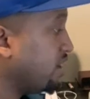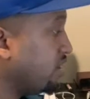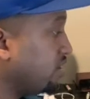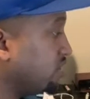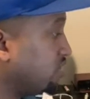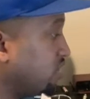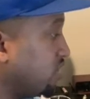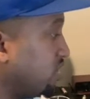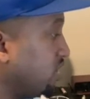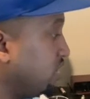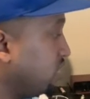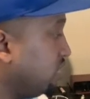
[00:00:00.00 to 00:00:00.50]

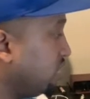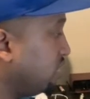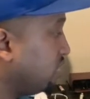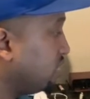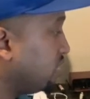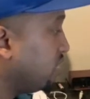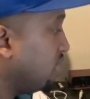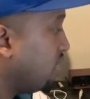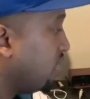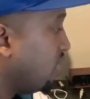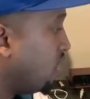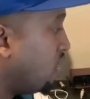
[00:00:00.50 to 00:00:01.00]
So this
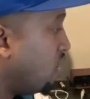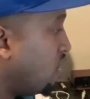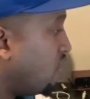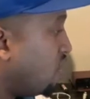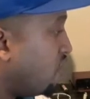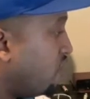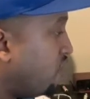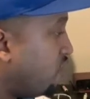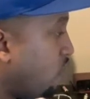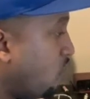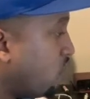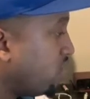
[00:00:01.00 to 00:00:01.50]
is
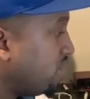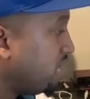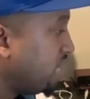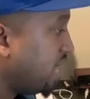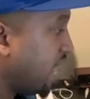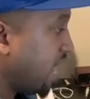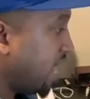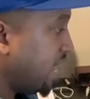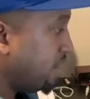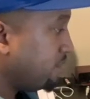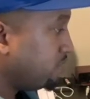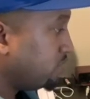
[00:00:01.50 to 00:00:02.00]
40
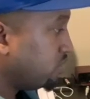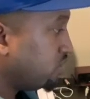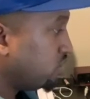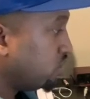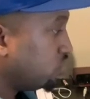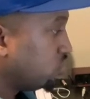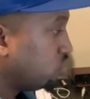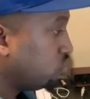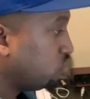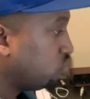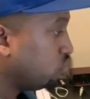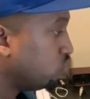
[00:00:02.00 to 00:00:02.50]
games,
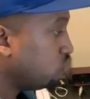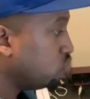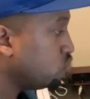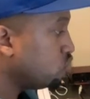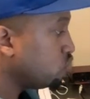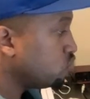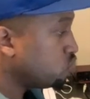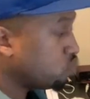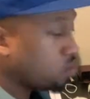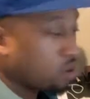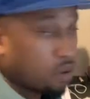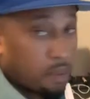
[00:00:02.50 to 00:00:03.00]

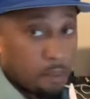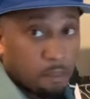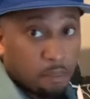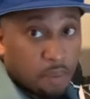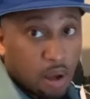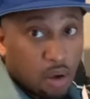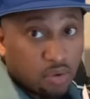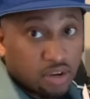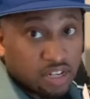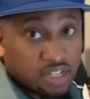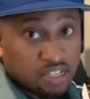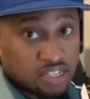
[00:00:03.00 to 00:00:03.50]
2
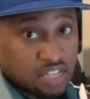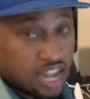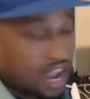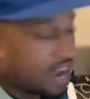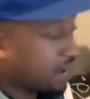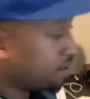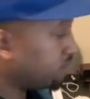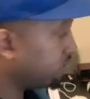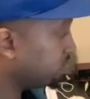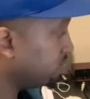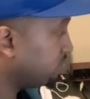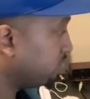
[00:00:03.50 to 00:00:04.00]
bonus
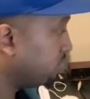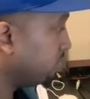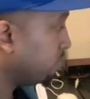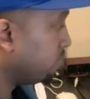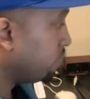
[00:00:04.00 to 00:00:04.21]
titles